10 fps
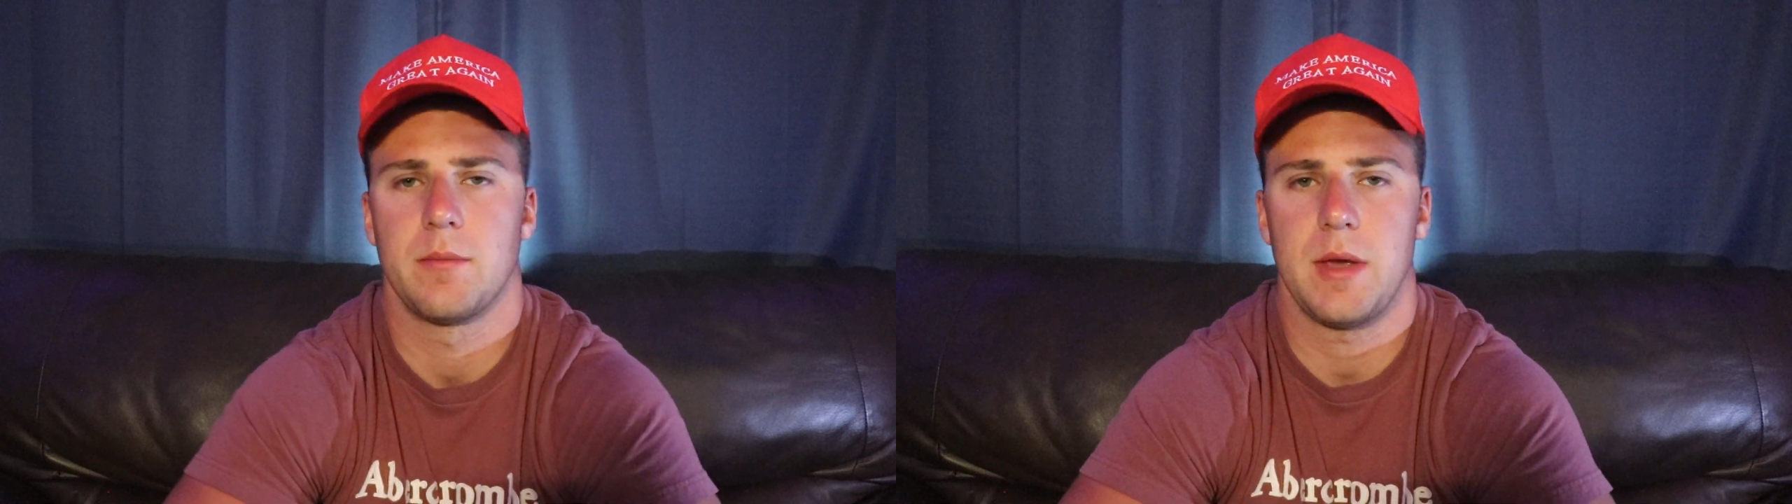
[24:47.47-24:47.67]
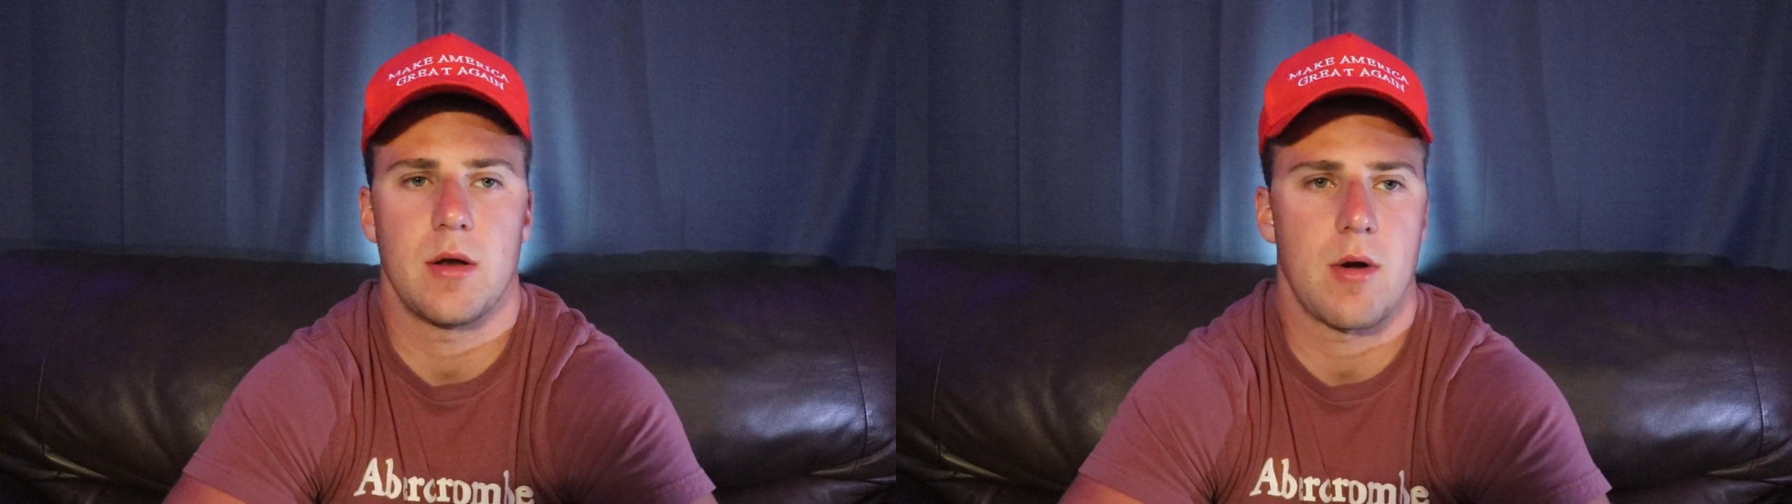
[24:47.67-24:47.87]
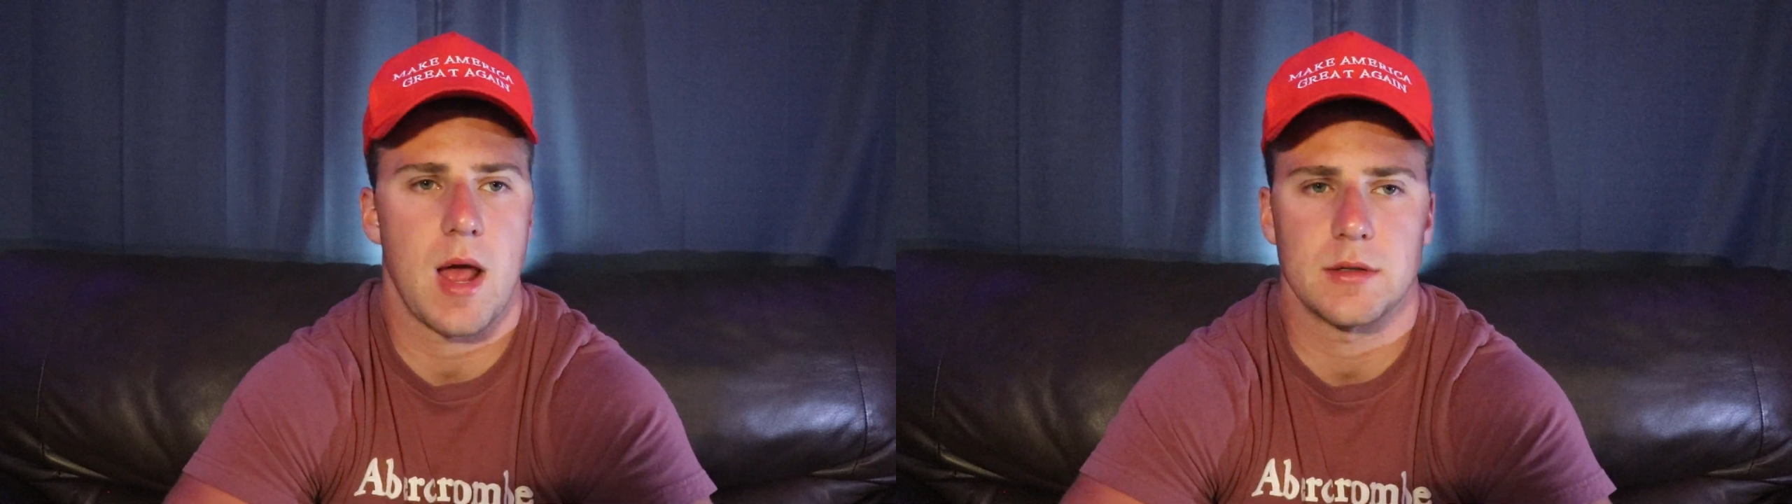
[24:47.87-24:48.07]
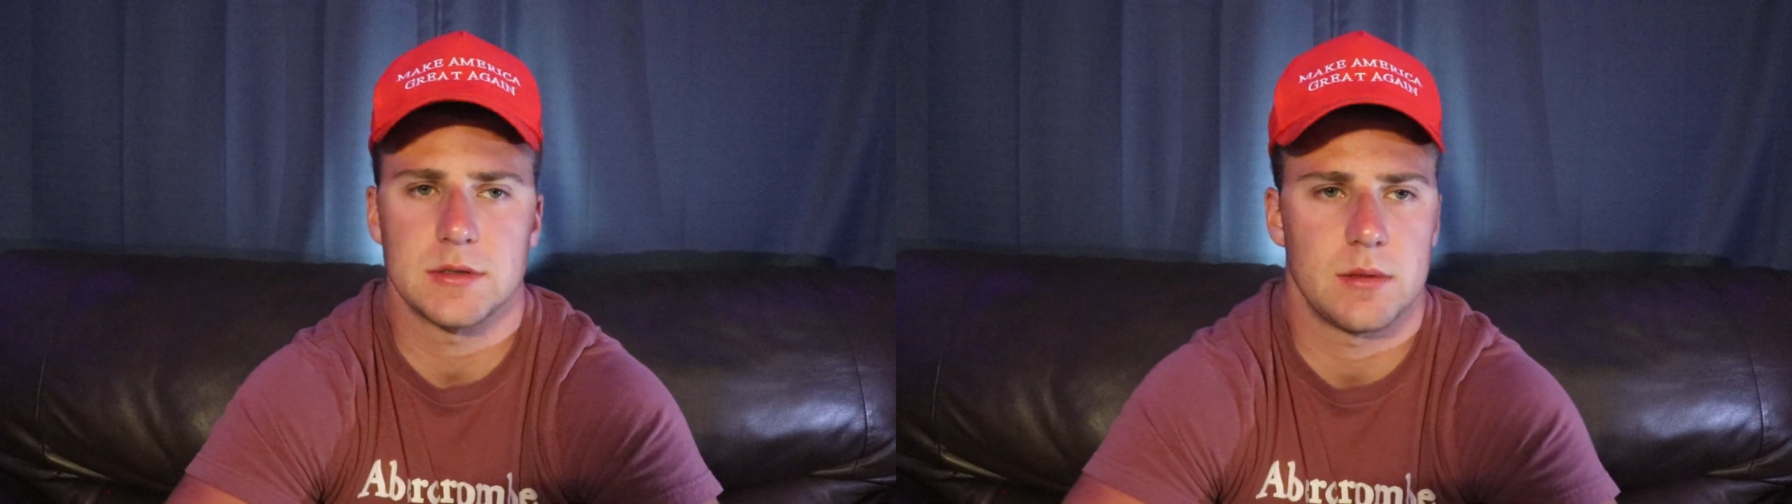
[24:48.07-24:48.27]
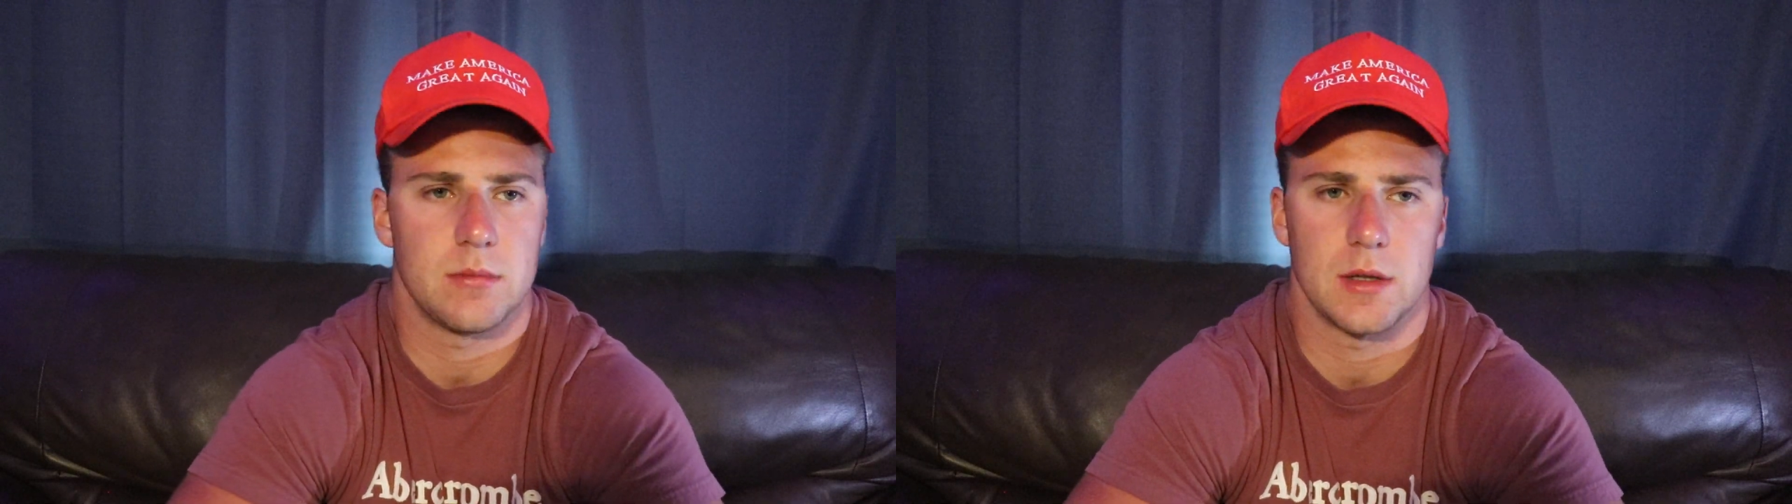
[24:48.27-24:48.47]
Being around
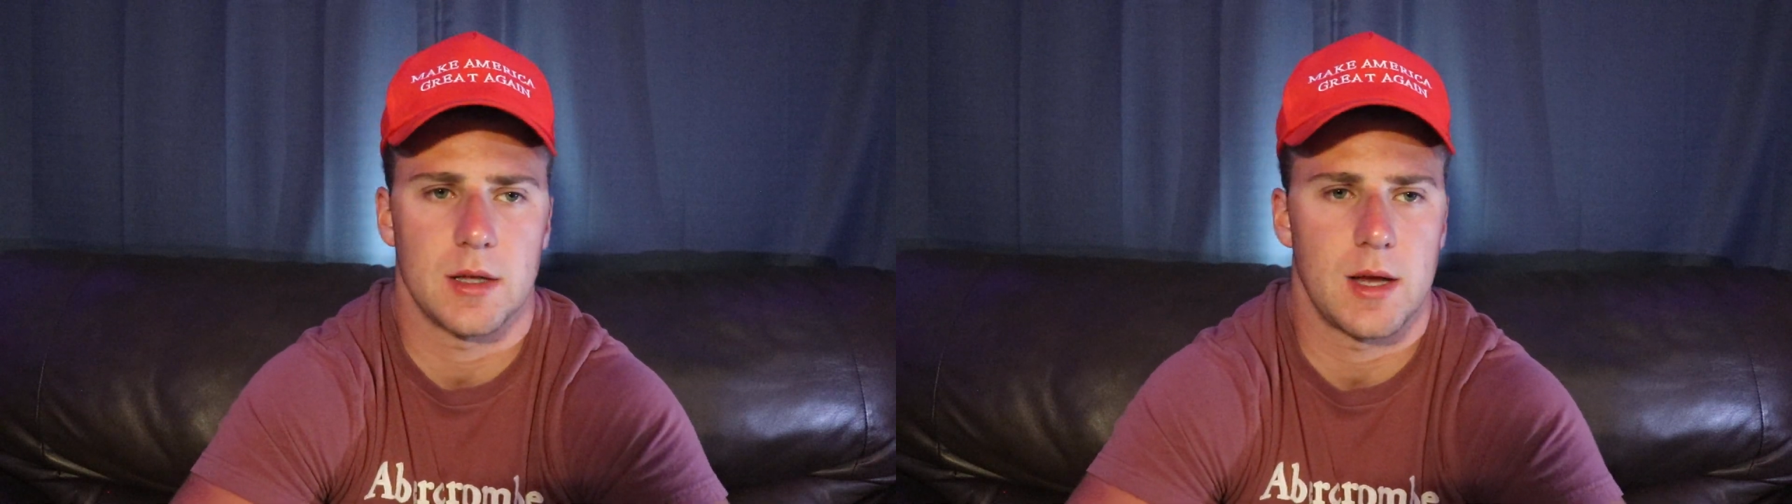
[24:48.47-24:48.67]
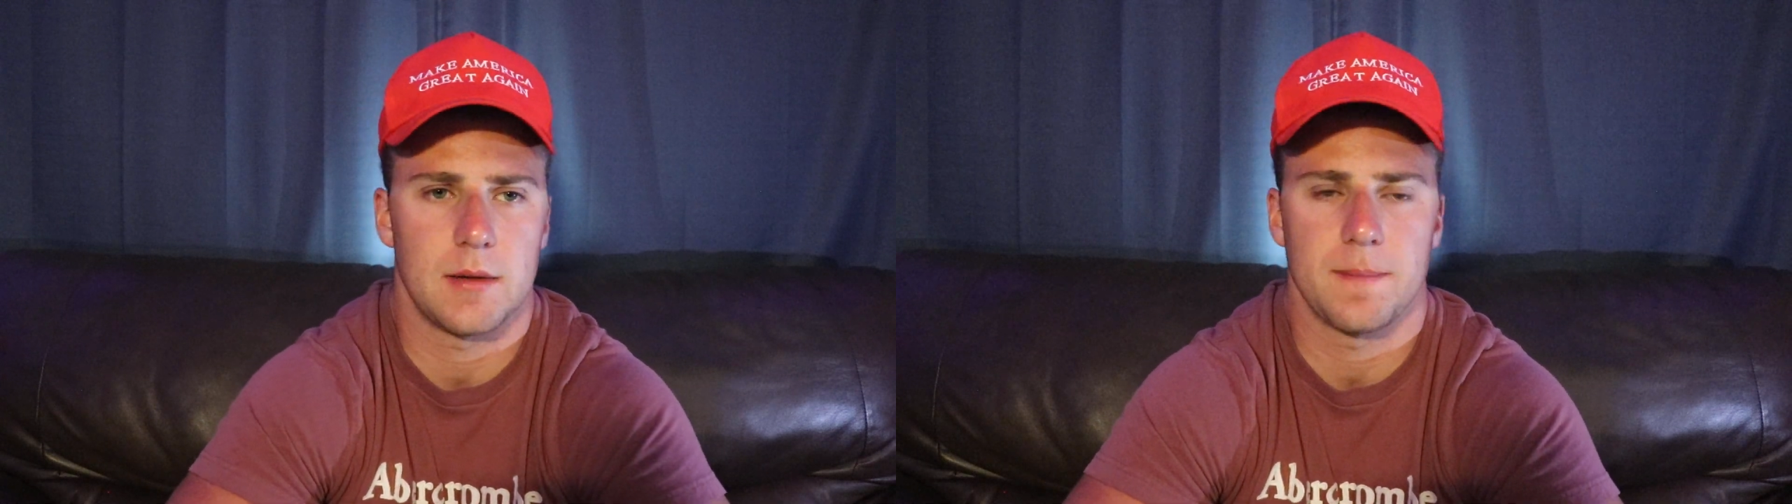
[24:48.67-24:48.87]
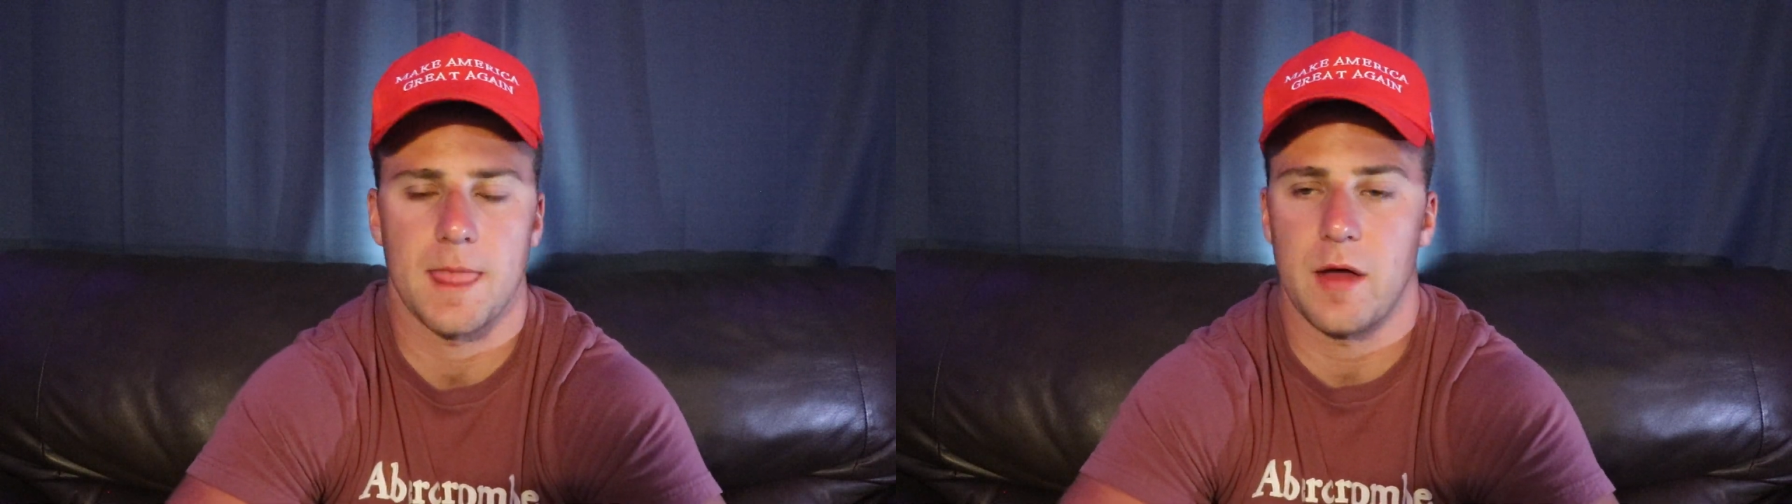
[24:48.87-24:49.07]
something like that.